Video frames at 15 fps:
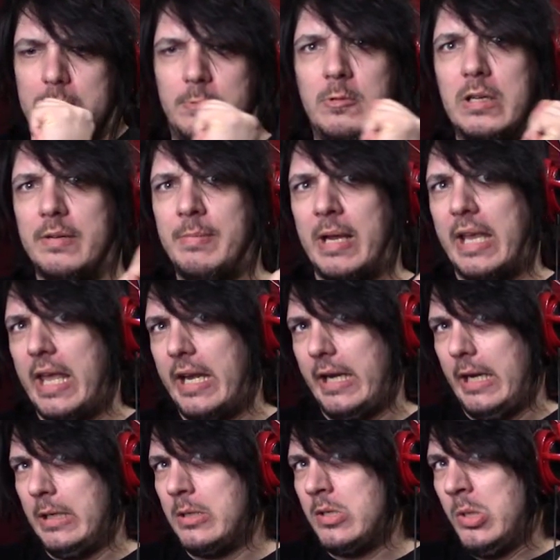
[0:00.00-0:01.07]
What am I getting
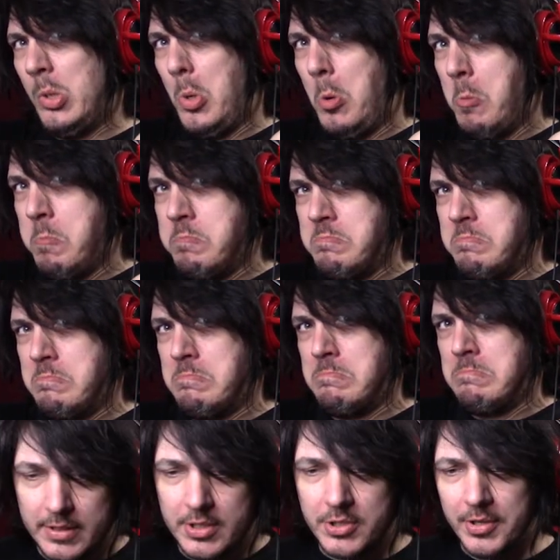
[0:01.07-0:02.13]
into?
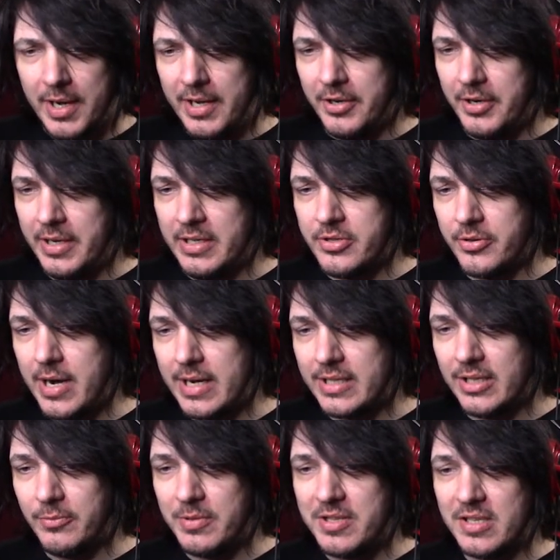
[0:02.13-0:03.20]
Hmm? Trainer
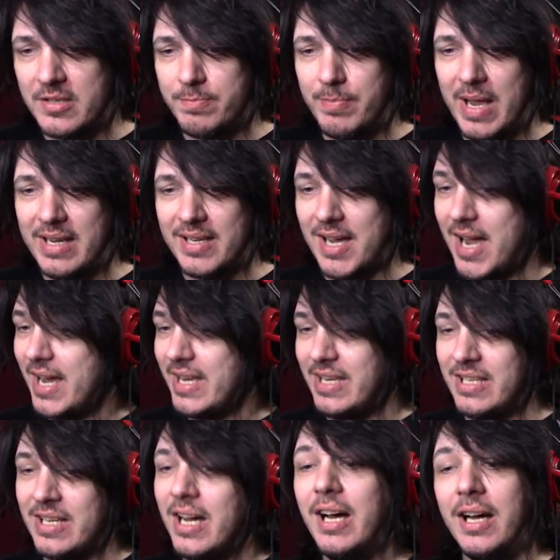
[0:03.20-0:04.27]
interacting with his pet
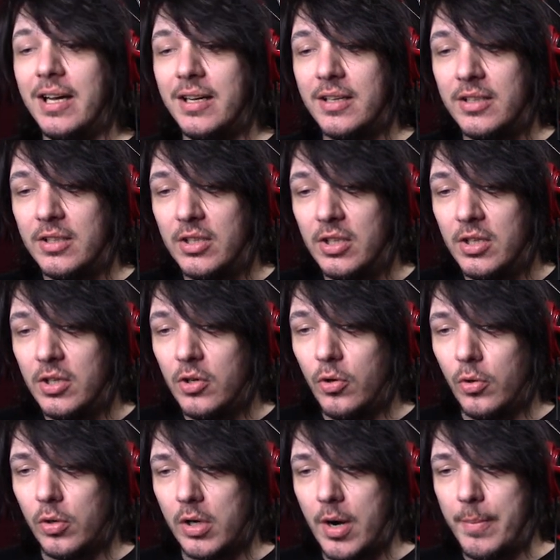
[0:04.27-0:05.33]
hyena?
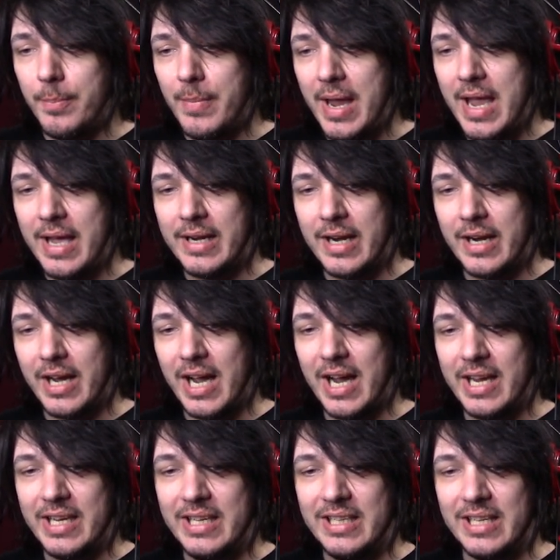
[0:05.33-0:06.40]
or a man and a
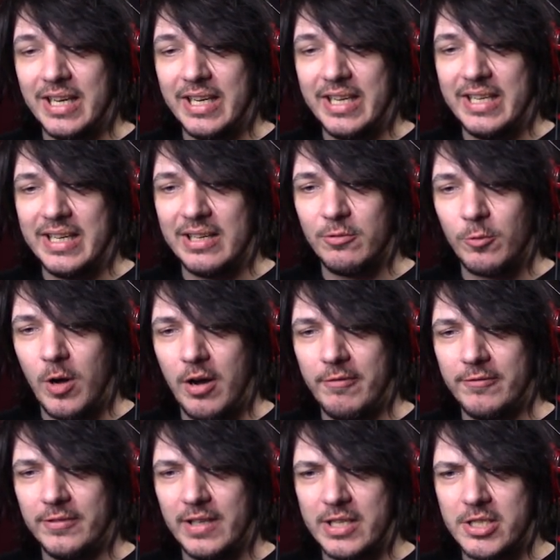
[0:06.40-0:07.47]
hyena eating raw
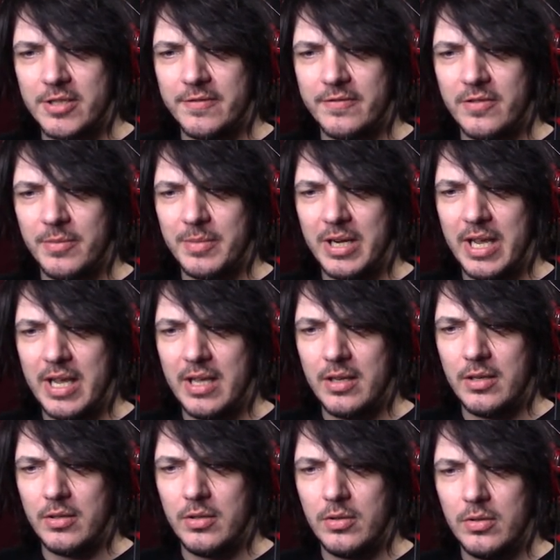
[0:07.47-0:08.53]
flesh from
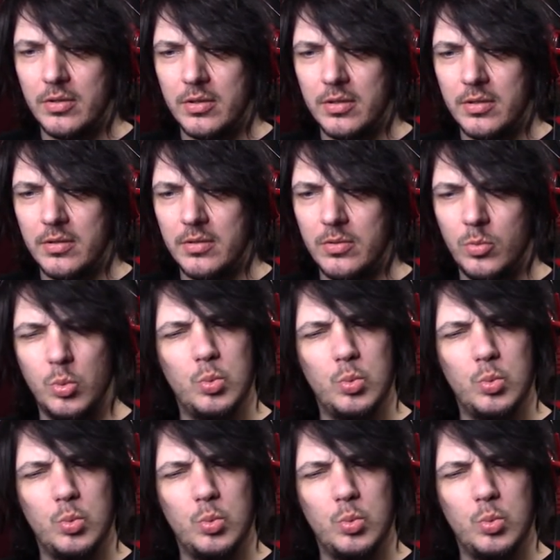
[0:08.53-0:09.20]
it.